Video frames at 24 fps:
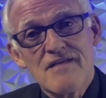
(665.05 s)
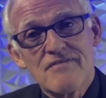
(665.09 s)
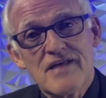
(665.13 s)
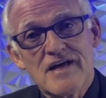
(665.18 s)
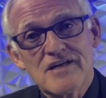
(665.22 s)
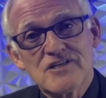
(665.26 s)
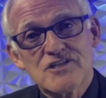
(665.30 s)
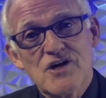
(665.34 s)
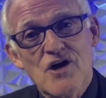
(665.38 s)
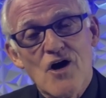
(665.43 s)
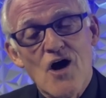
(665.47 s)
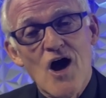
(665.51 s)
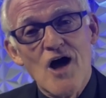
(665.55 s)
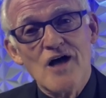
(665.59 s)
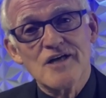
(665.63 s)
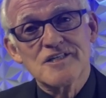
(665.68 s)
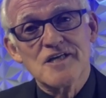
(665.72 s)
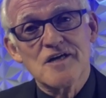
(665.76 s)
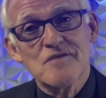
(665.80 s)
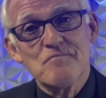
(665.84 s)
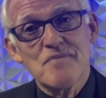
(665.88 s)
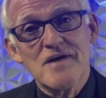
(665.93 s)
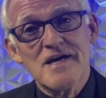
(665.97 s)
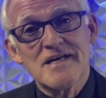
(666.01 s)
that's
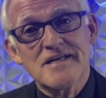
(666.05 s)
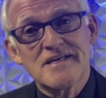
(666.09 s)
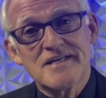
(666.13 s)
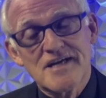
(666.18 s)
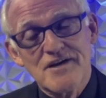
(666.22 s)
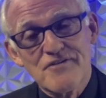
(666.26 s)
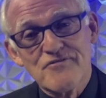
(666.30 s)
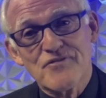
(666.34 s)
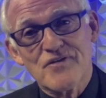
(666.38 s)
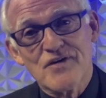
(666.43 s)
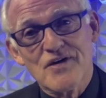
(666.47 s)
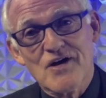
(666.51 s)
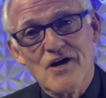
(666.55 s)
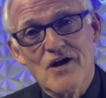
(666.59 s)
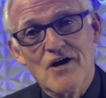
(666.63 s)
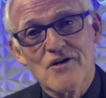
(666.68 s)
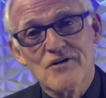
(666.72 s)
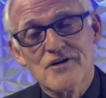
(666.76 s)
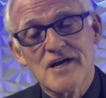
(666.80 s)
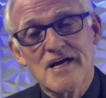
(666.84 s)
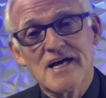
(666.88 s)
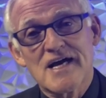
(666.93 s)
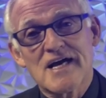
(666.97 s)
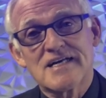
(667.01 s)
causing me
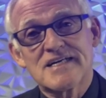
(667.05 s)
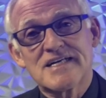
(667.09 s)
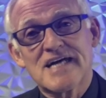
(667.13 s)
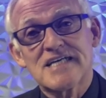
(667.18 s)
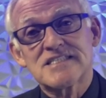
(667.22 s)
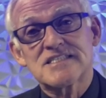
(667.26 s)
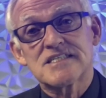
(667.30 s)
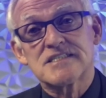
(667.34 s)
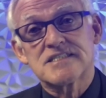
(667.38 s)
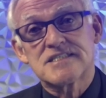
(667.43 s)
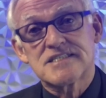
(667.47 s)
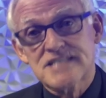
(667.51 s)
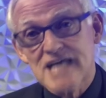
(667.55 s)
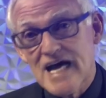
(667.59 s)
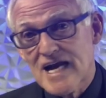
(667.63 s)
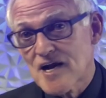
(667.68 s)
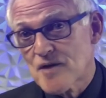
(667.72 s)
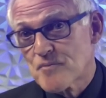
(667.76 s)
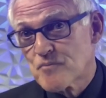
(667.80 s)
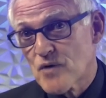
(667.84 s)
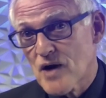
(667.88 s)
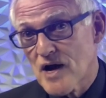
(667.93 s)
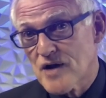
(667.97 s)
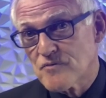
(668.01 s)
difficulty and doesn't
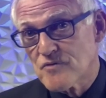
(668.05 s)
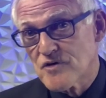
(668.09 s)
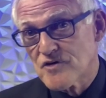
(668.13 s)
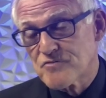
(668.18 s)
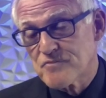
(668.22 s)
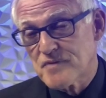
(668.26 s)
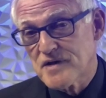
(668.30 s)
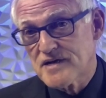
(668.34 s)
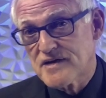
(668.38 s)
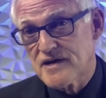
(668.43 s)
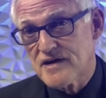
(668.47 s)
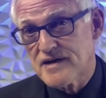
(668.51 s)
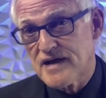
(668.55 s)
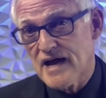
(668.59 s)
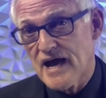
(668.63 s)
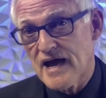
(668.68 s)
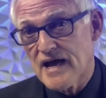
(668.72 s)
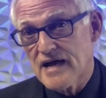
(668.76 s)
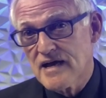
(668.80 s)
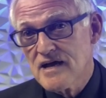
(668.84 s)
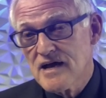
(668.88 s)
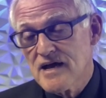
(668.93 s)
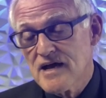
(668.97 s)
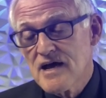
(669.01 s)
celebrate with me
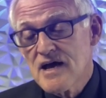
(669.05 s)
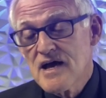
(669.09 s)
today,